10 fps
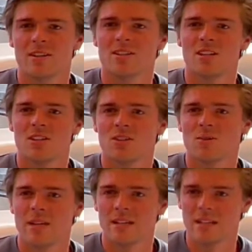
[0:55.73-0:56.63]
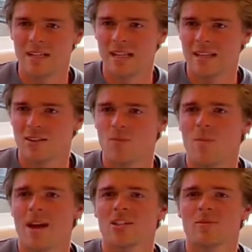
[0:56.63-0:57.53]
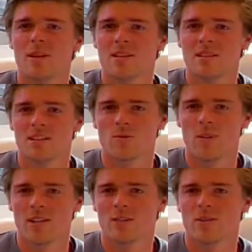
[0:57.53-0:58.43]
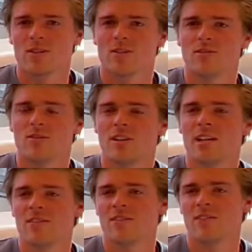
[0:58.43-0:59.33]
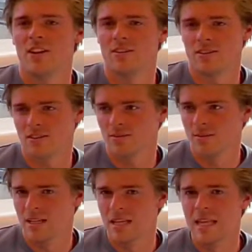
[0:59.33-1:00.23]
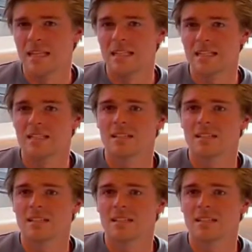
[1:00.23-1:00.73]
in such a way that you maximize the expected return for a given variance. This